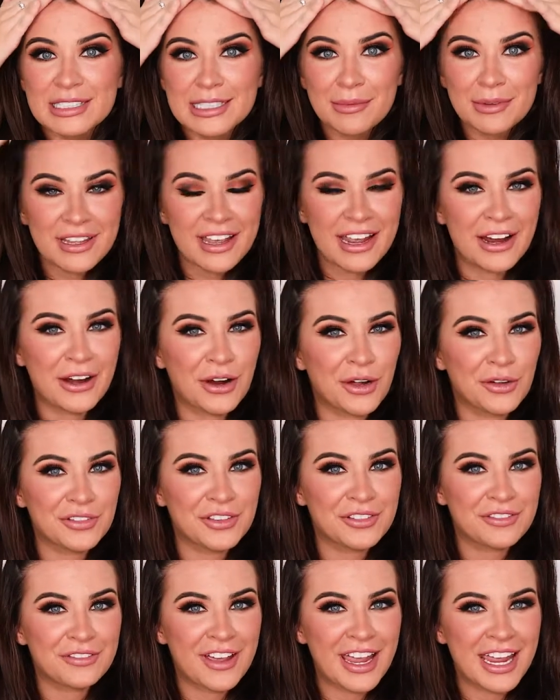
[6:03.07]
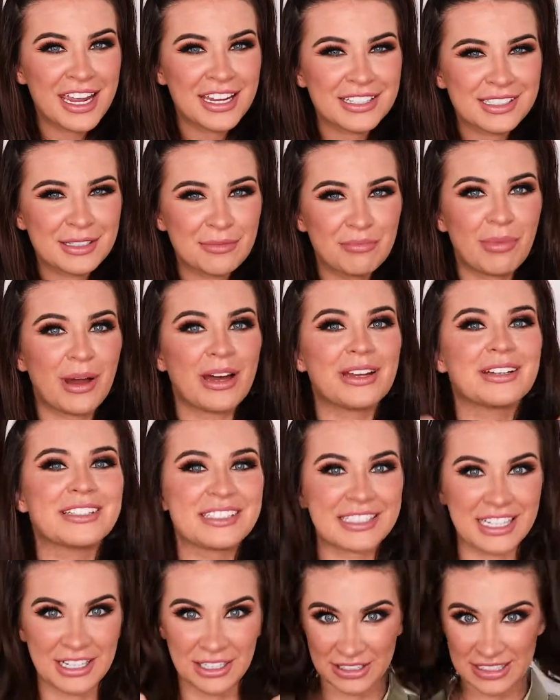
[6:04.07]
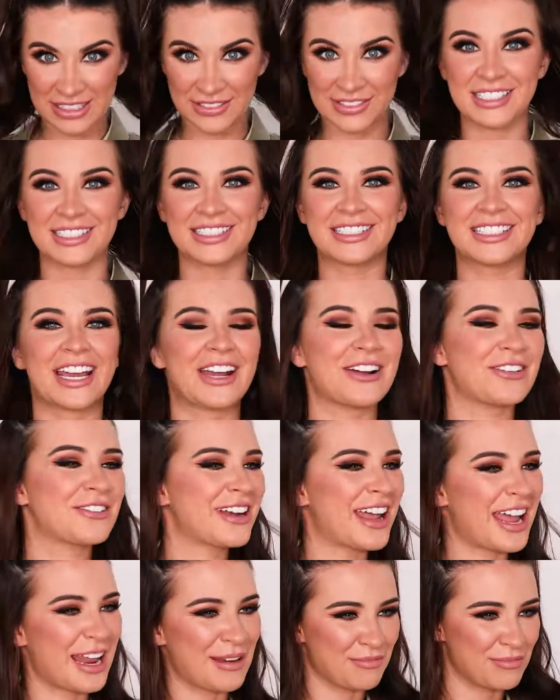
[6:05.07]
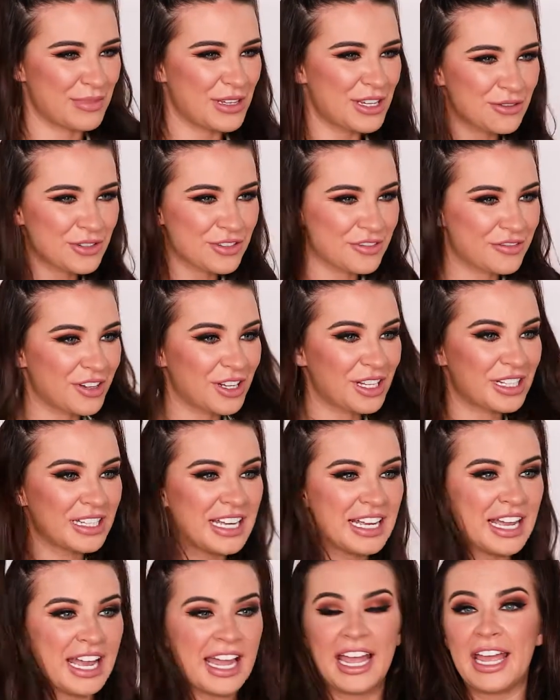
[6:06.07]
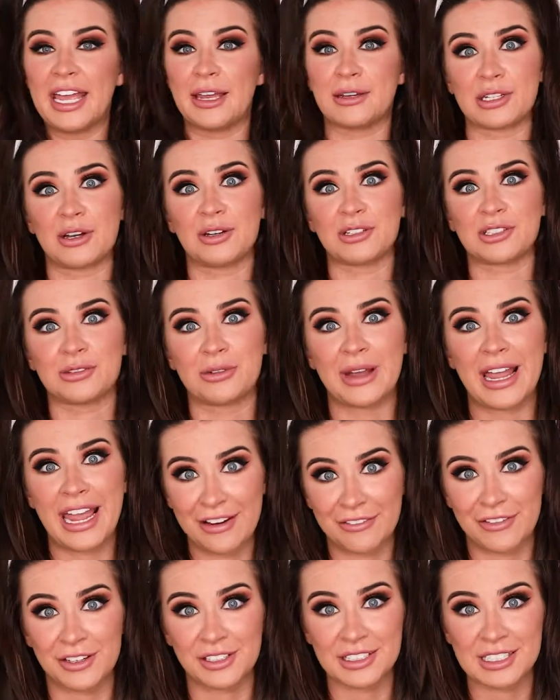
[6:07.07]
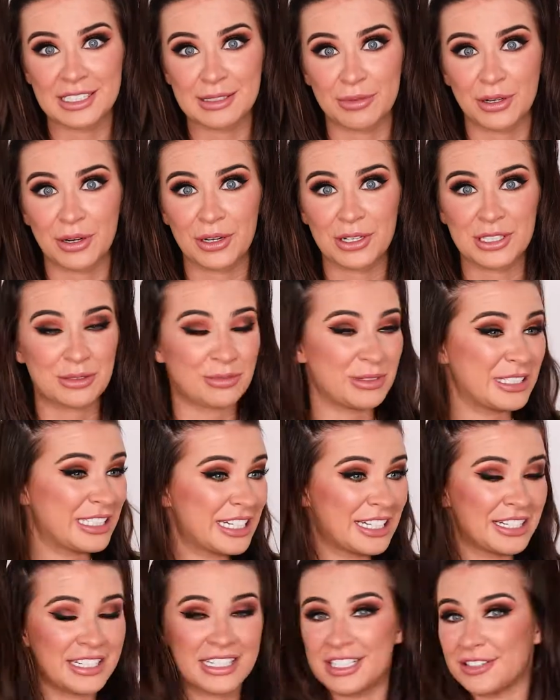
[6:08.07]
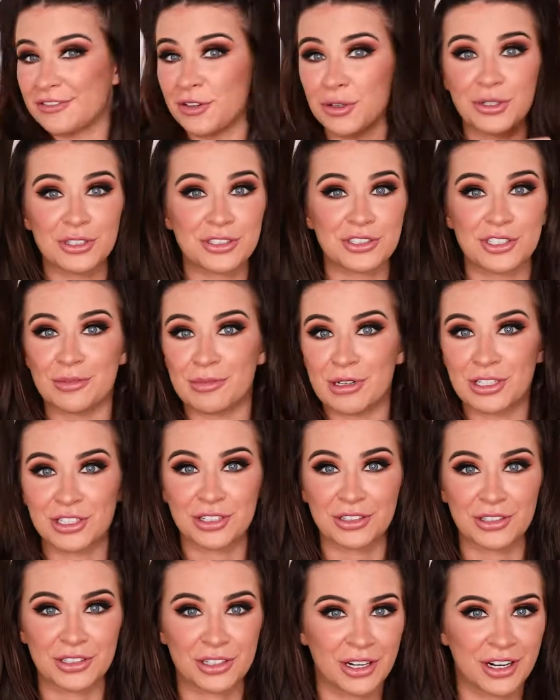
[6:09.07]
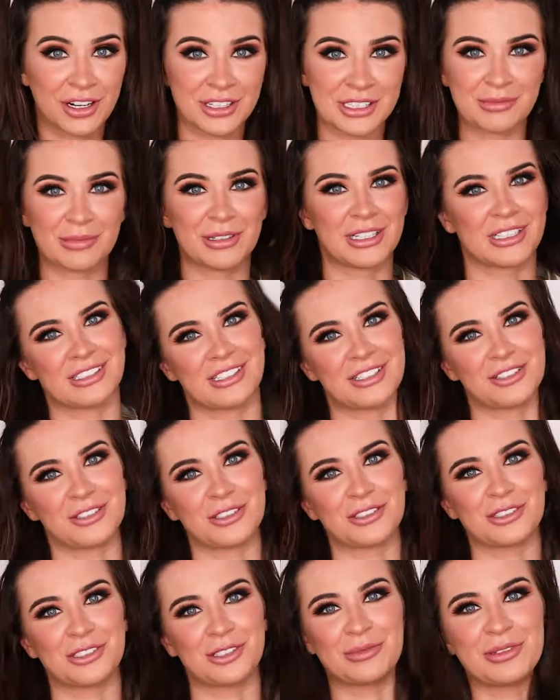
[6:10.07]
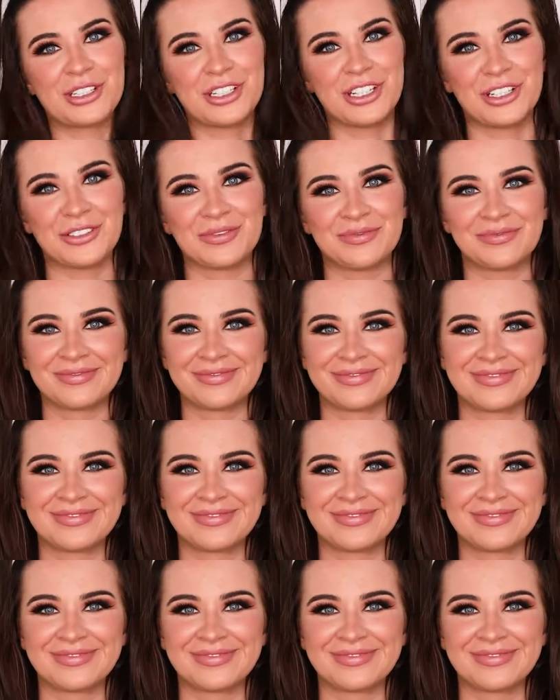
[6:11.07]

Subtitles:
some of the hair off the face, but still leaves it down and beautiful. It's also effortless because we didn't need to focus too much on the curls, but it still looks super cute.